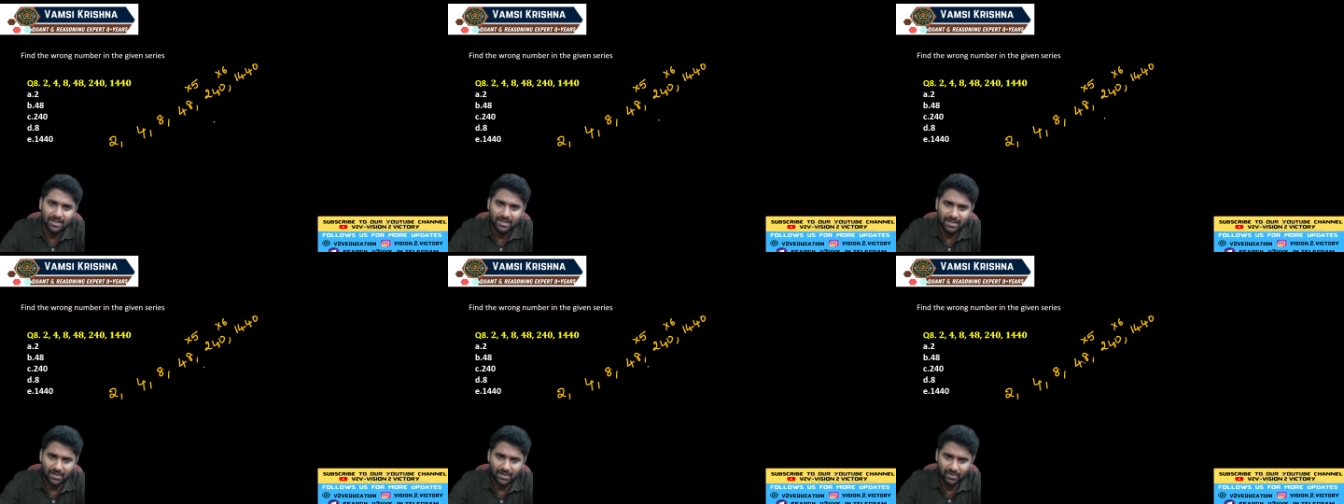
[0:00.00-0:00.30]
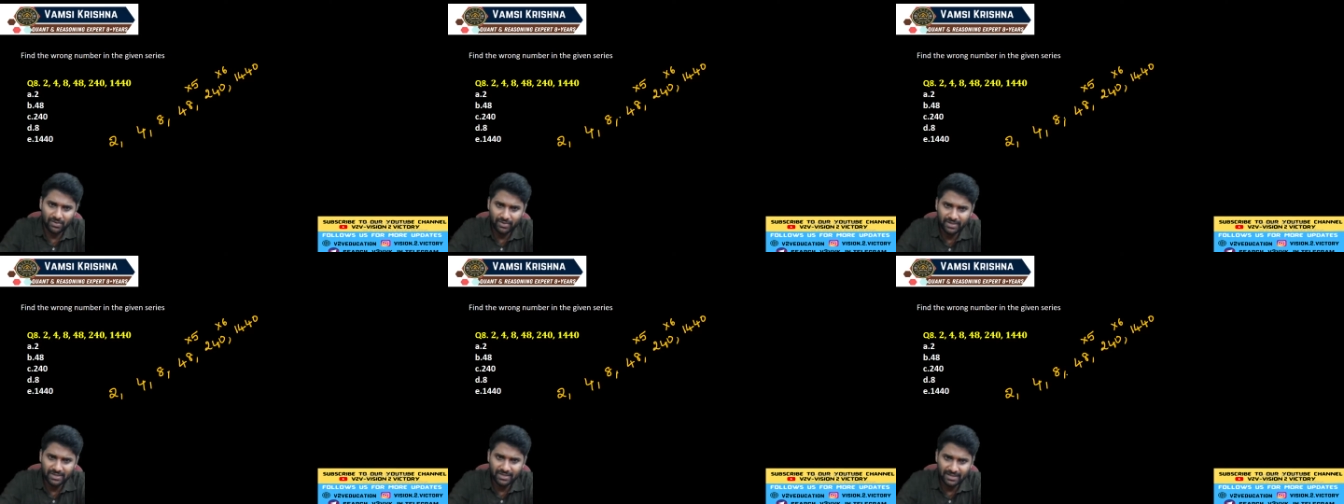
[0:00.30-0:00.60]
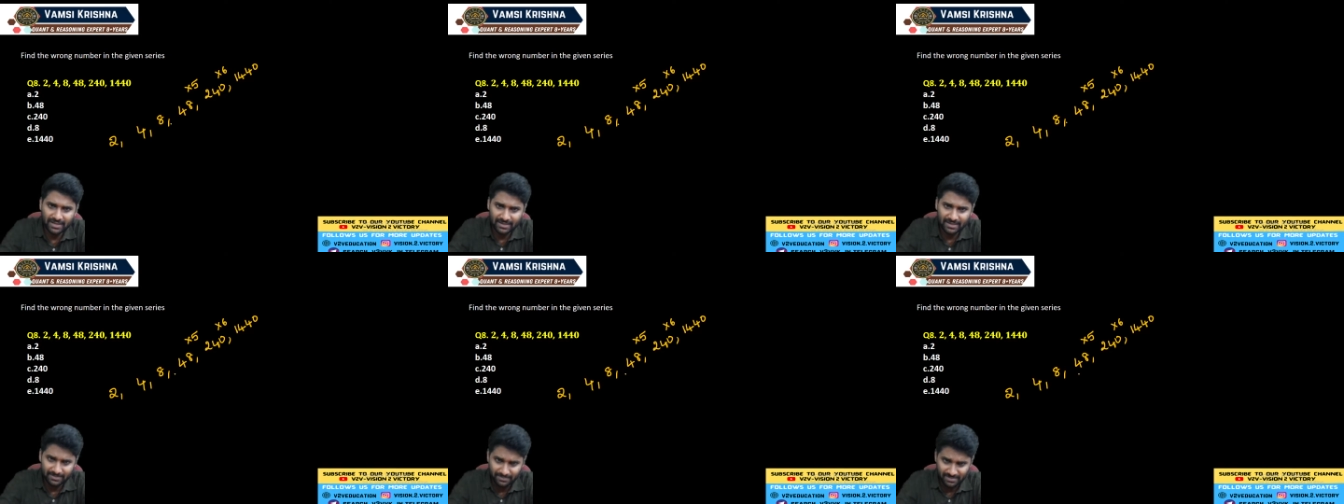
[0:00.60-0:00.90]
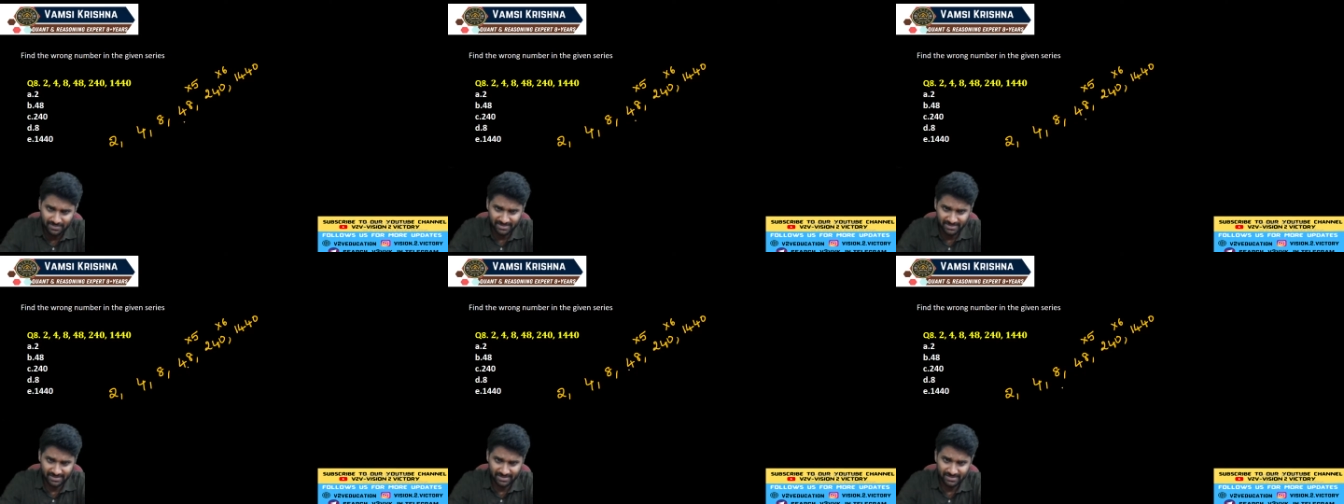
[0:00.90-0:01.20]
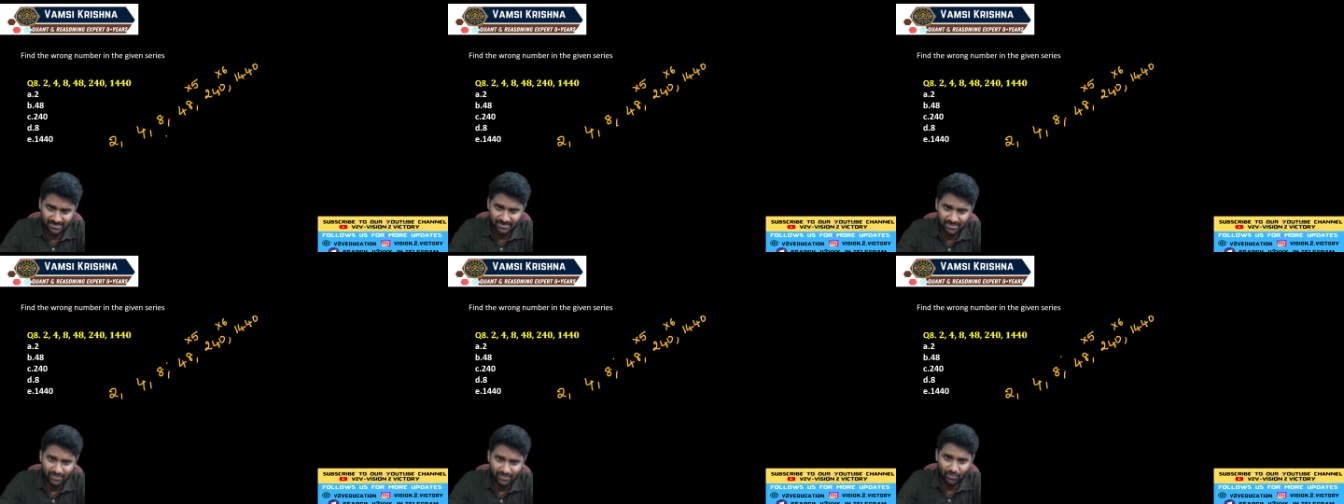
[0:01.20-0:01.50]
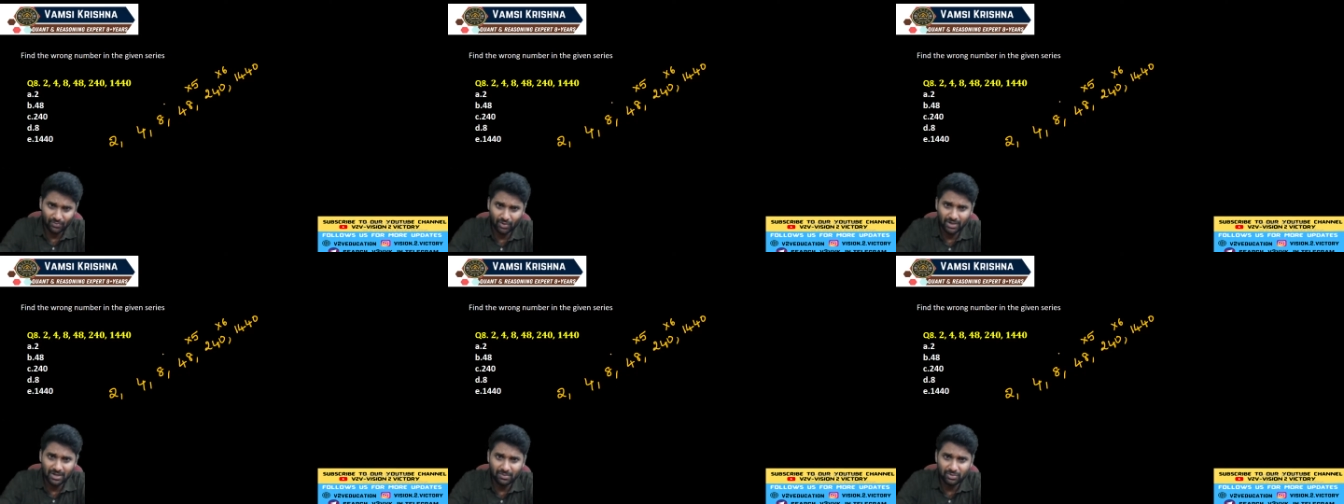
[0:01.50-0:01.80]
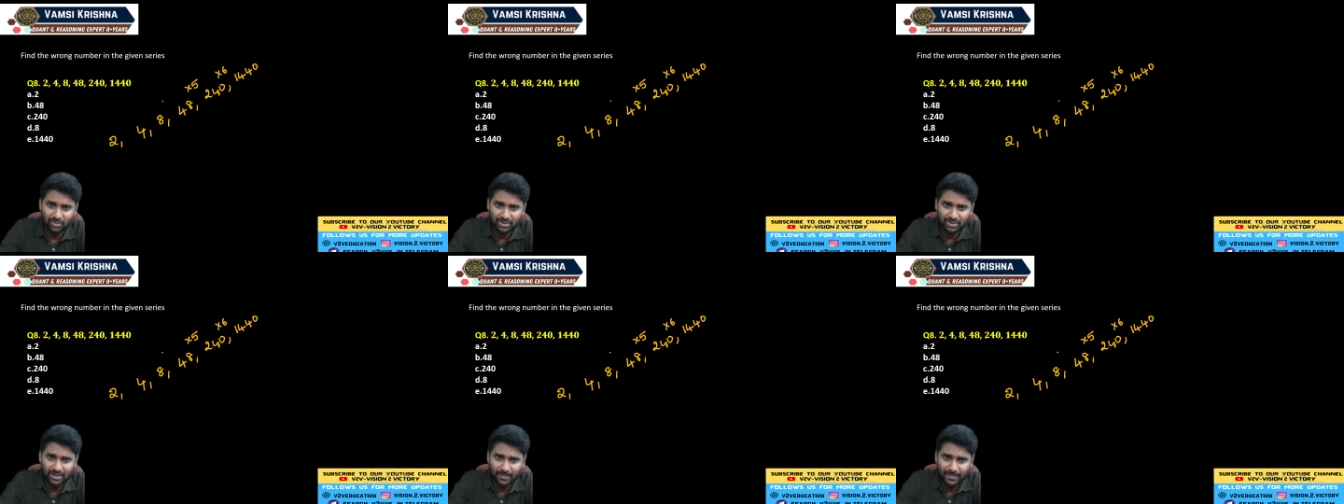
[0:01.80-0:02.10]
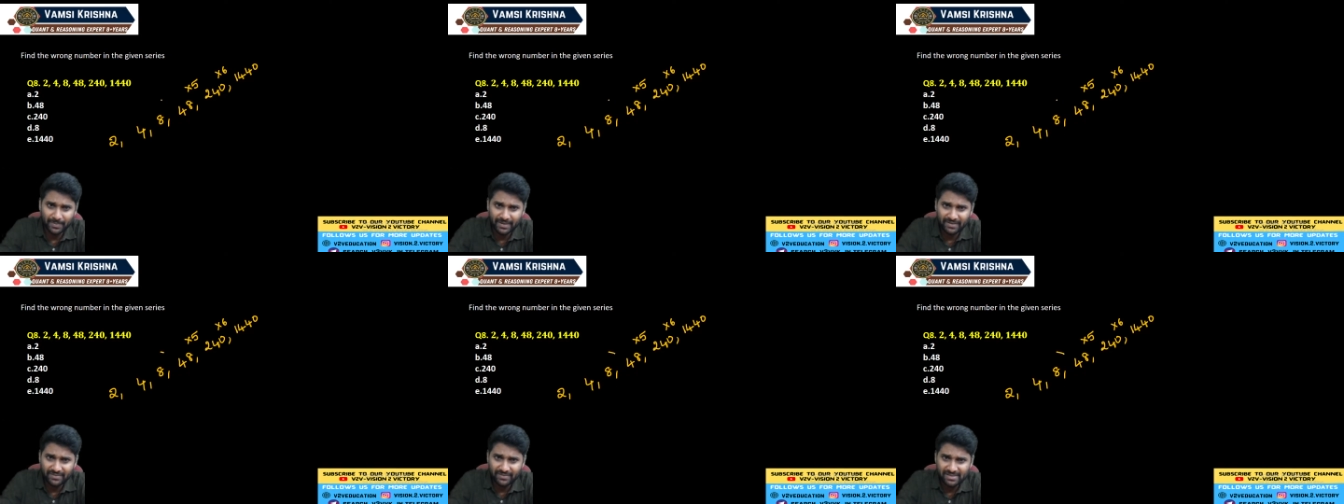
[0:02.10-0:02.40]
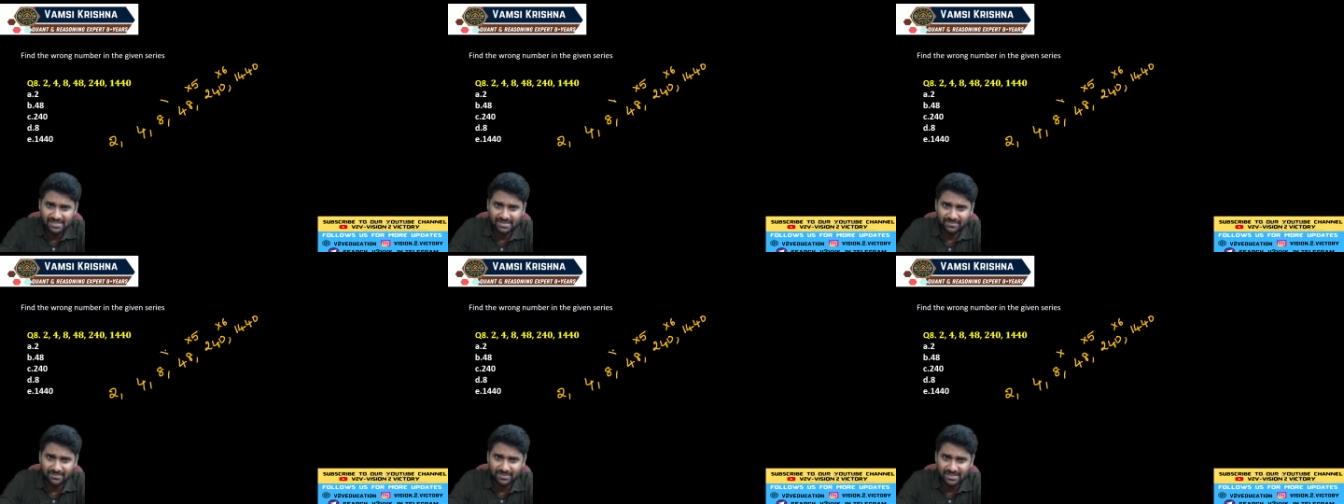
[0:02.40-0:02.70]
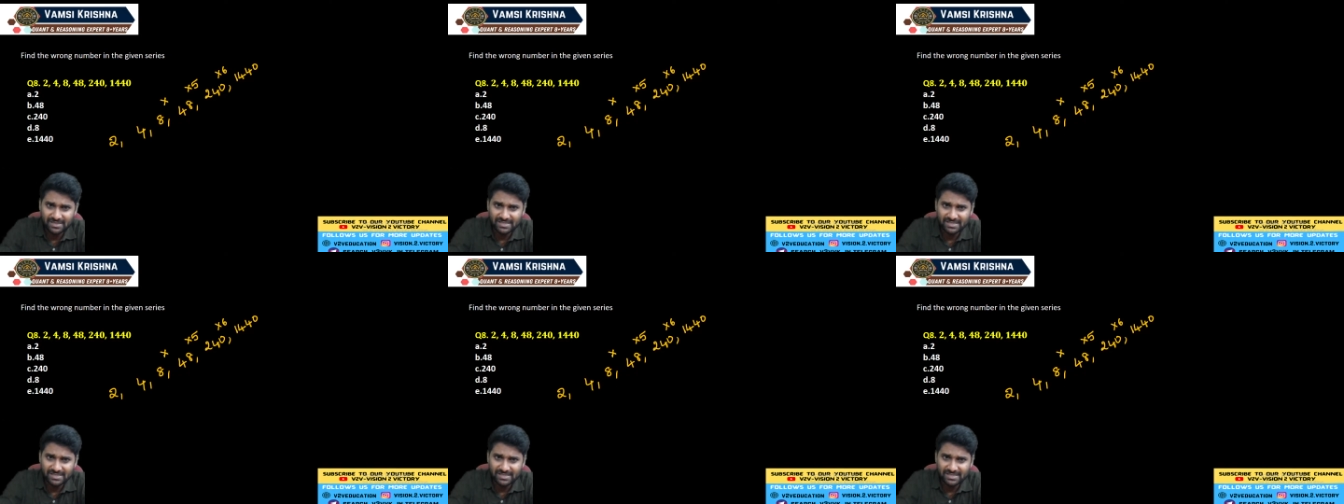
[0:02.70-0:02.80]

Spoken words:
Now here numbers. So what about the previous number?